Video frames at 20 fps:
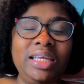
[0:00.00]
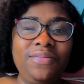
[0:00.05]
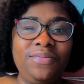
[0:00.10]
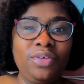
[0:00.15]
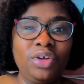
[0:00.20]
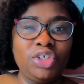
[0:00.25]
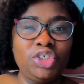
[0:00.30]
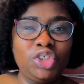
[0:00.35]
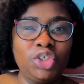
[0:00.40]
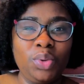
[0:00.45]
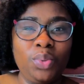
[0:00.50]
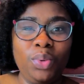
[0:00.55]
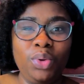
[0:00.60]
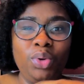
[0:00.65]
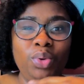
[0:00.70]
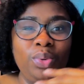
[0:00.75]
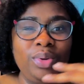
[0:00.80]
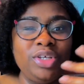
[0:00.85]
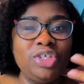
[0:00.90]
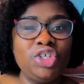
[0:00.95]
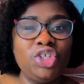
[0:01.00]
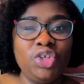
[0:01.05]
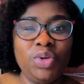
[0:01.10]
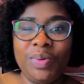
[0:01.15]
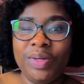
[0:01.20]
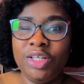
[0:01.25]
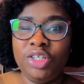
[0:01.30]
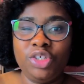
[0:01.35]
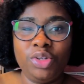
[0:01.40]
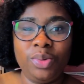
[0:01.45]
if you're someone who is new
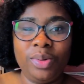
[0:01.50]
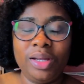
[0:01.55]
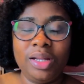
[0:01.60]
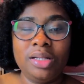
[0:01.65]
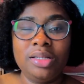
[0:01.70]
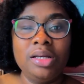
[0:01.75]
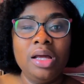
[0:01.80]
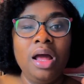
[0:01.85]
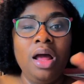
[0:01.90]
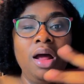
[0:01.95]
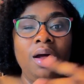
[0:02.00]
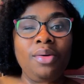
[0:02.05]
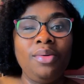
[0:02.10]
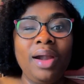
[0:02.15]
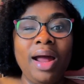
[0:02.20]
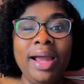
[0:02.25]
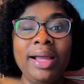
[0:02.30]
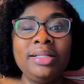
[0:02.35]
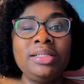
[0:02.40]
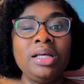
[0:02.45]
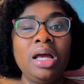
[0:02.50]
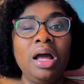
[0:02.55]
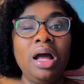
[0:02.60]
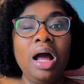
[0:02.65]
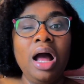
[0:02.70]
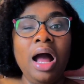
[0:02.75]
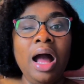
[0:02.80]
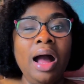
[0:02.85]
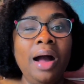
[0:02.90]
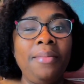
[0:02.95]
into it, right?
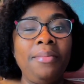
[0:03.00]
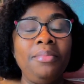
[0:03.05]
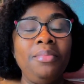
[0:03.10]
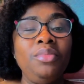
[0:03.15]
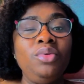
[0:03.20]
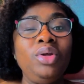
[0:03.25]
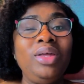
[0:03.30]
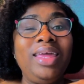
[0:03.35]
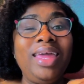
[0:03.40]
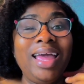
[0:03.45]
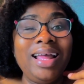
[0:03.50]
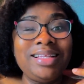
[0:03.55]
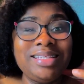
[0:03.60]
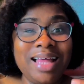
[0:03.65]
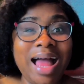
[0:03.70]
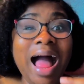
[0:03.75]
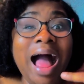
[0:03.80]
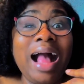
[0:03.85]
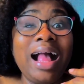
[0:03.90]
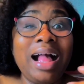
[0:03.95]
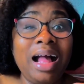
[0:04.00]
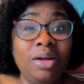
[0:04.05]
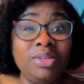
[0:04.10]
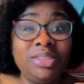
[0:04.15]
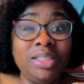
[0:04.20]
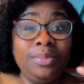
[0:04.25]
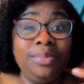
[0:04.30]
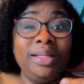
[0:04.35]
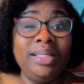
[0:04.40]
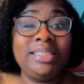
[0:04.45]
Get
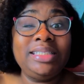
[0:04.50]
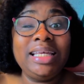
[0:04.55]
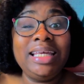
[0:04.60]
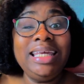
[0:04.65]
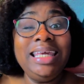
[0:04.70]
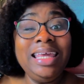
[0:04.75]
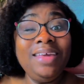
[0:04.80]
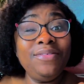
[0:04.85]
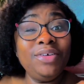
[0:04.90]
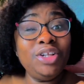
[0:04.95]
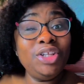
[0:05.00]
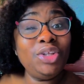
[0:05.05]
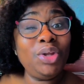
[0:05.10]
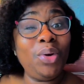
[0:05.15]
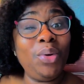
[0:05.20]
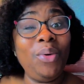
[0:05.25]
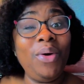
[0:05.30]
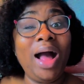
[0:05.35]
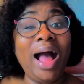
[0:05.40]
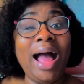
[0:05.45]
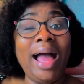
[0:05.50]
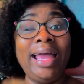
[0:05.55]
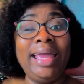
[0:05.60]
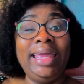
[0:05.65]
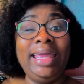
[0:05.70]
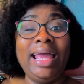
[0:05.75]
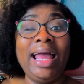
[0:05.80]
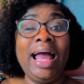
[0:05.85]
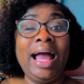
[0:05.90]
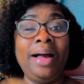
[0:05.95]
accountability. Even though
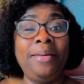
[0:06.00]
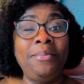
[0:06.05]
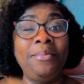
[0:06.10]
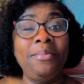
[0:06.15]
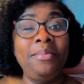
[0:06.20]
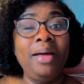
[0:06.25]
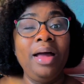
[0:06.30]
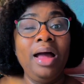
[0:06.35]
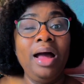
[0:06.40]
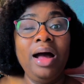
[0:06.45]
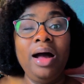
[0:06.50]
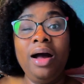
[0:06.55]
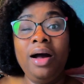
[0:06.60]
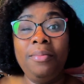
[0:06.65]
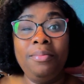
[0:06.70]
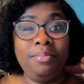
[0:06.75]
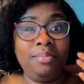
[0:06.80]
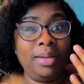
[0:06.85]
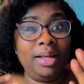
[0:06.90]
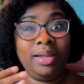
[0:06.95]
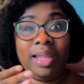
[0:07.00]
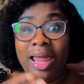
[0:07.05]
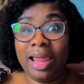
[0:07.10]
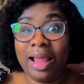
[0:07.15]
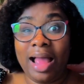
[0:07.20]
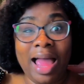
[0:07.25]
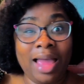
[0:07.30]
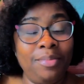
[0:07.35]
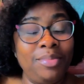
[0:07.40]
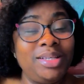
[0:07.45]
I am
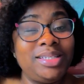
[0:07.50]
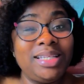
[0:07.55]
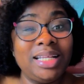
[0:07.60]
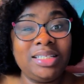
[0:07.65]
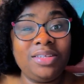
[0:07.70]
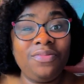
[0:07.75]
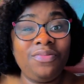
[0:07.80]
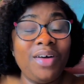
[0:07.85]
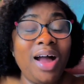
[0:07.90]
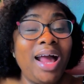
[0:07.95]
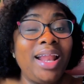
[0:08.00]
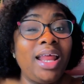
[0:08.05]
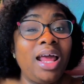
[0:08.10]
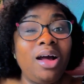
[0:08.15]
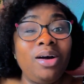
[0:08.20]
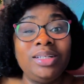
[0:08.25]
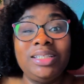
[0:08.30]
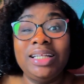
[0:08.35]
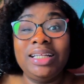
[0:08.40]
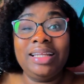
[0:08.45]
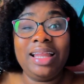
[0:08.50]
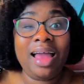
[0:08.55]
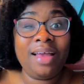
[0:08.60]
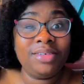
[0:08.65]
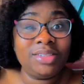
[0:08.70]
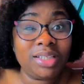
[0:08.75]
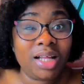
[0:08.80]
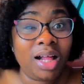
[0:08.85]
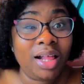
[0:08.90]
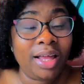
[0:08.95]
I'm a certified health and
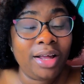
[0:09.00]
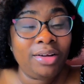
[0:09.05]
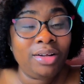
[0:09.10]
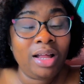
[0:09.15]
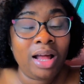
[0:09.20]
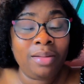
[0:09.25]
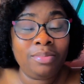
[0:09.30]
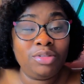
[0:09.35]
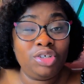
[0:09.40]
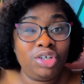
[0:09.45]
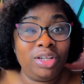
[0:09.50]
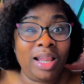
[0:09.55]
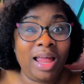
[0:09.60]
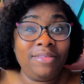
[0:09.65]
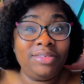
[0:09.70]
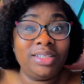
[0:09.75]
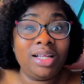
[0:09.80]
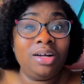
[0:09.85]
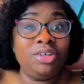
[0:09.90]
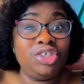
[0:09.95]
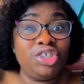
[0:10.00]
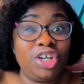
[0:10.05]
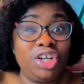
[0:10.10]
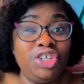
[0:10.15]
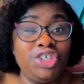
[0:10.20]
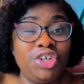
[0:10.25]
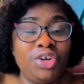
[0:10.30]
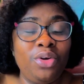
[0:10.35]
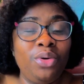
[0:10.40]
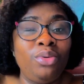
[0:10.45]
lifestyle
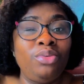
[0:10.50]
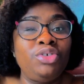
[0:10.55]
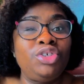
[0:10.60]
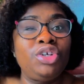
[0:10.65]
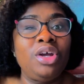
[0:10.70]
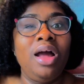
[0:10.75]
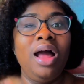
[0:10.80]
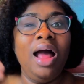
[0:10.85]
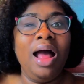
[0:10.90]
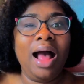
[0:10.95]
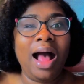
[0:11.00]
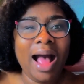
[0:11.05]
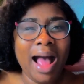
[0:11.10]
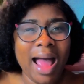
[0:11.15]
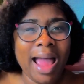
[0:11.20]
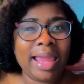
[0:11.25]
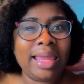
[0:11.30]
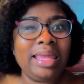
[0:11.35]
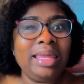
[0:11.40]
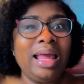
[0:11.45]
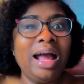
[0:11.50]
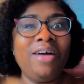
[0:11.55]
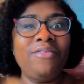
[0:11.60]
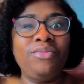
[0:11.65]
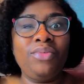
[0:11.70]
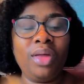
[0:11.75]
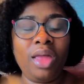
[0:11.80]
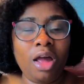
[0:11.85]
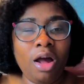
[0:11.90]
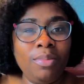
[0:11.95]
change coach, I have
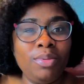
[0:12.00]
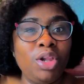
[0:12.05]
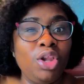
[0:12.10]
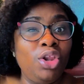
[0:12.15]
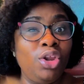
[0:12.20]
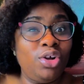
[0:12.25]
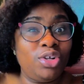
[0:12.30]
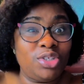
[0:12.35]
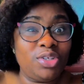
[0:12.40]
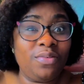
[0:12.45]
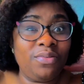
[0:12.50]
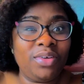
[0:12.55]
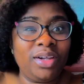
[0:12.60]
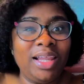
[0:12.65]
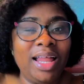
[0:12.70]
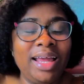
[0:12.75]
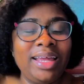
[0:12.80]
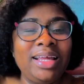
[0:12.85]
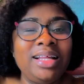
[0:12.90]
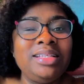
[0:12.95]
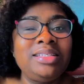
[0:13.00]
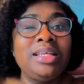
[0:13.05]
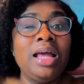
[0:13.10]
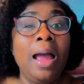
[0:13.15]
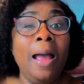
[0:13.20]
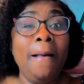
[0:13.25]
helped lots of clients.